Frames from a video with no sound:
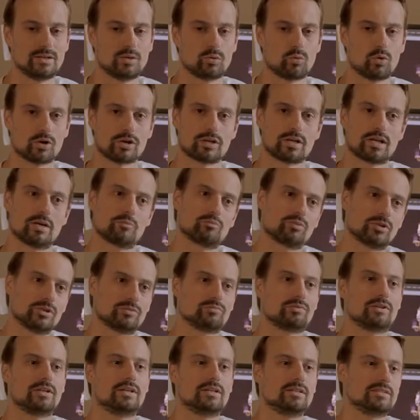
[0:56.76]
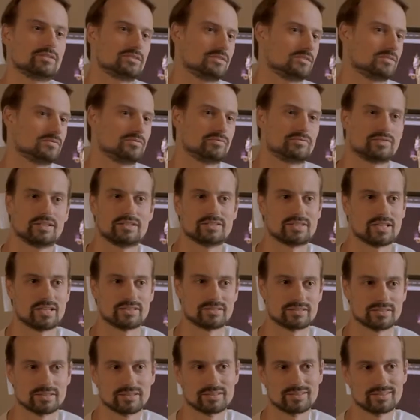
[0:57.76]
Working at PressPlay is
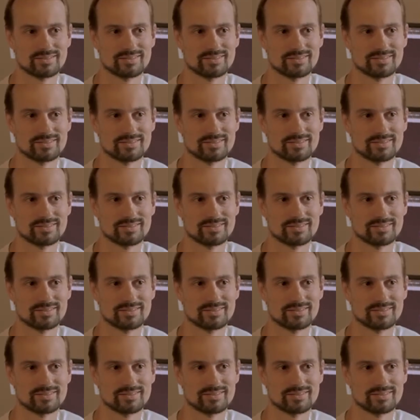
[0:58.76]
fantastic.